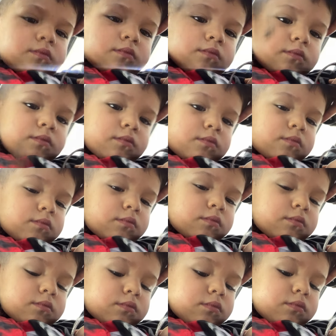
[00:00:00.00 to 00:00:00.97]

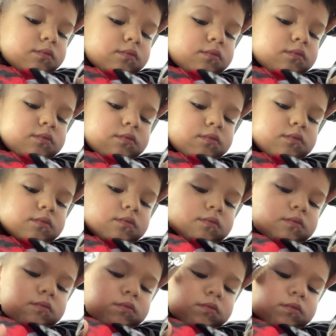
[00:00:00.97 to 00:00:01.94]
(no one is talking)